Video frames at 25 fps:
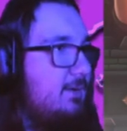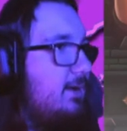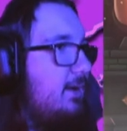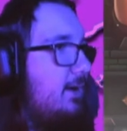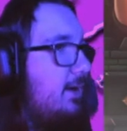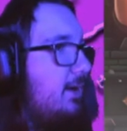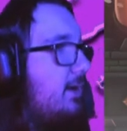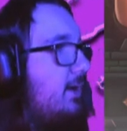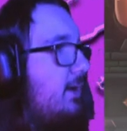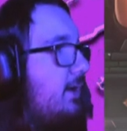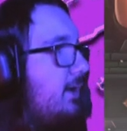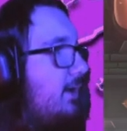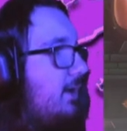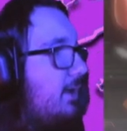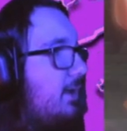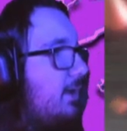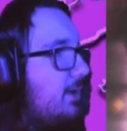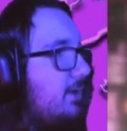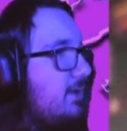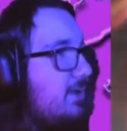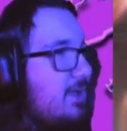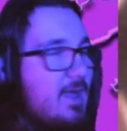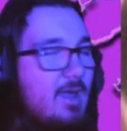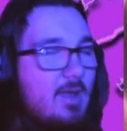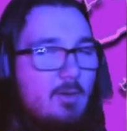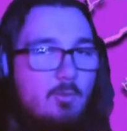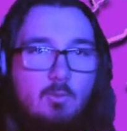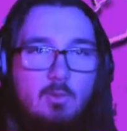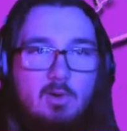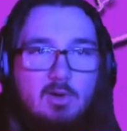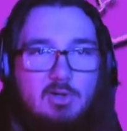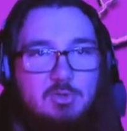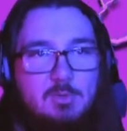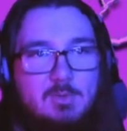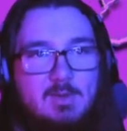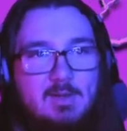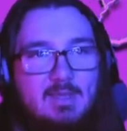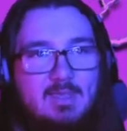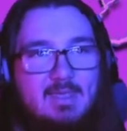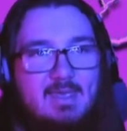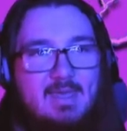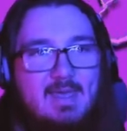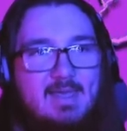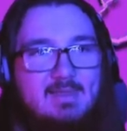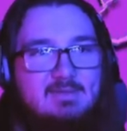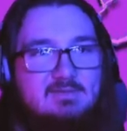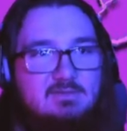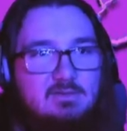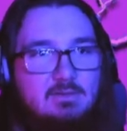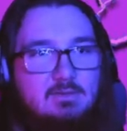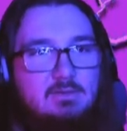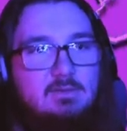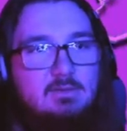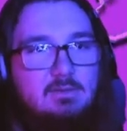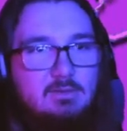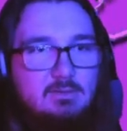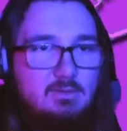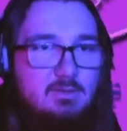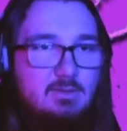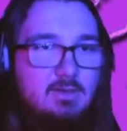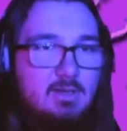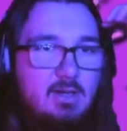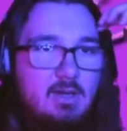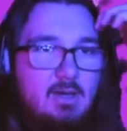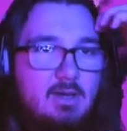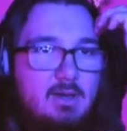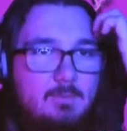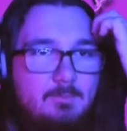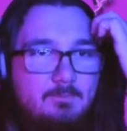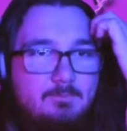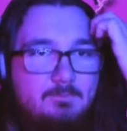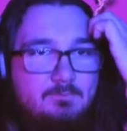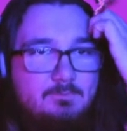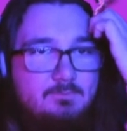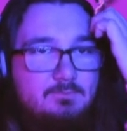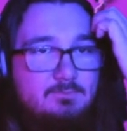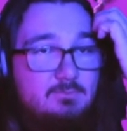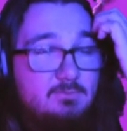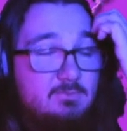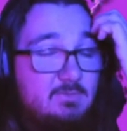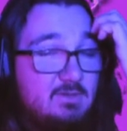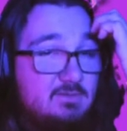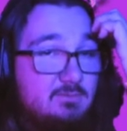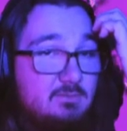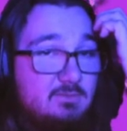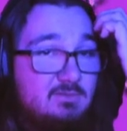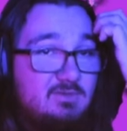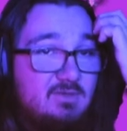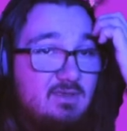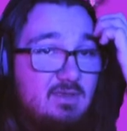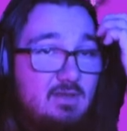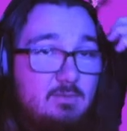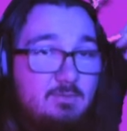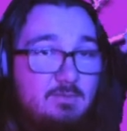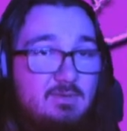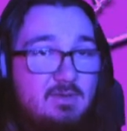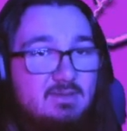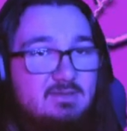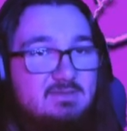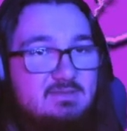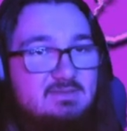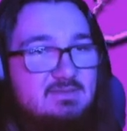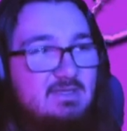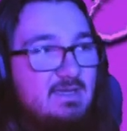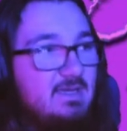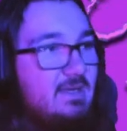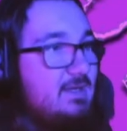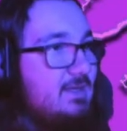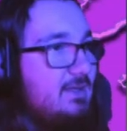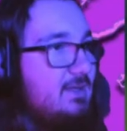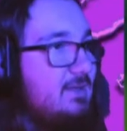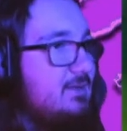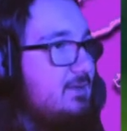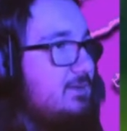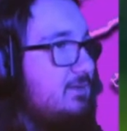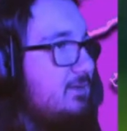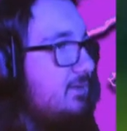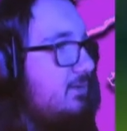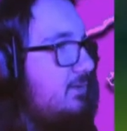Uh, yeah, we're doing a castle. Um, this one's gonna be exciting.